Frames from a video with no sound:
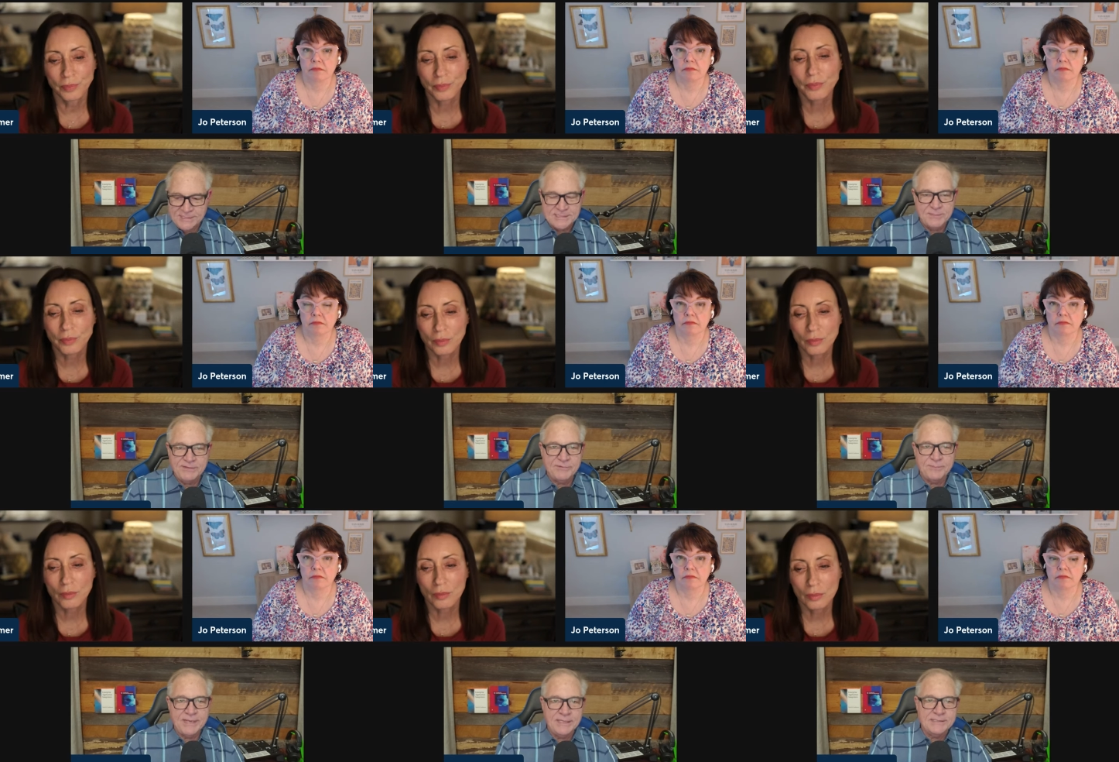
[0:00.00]
Speaker 1: that's a bit of a
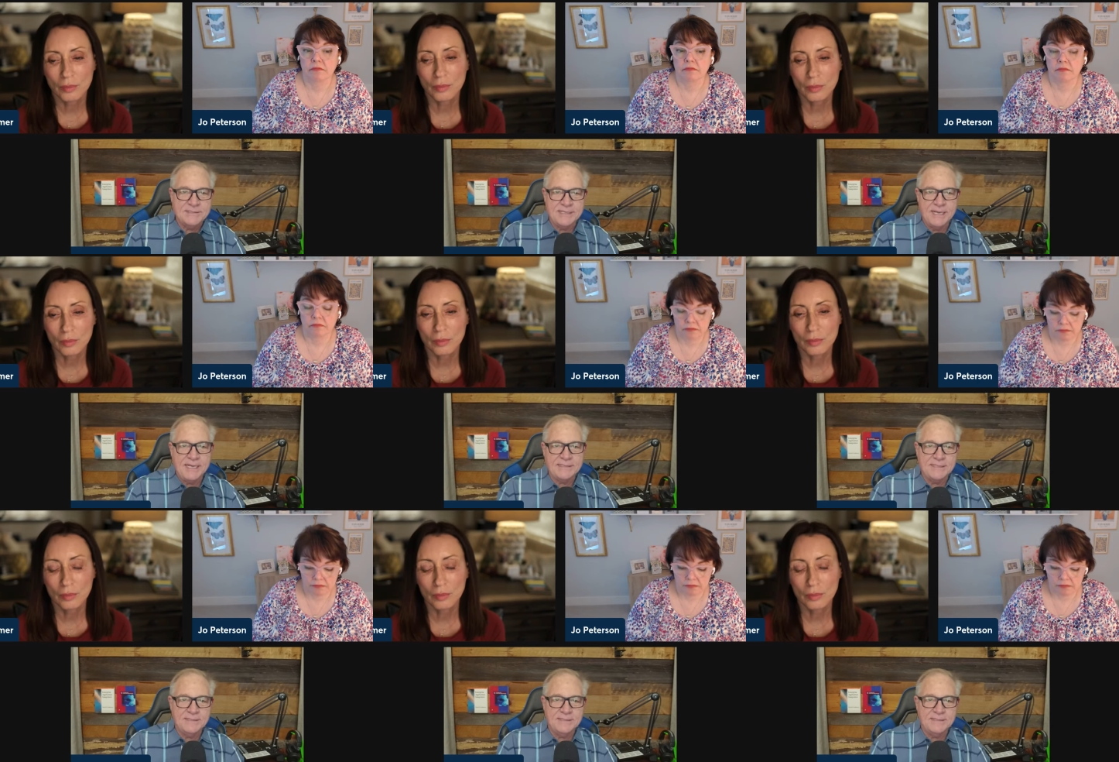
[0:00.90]
balancing act,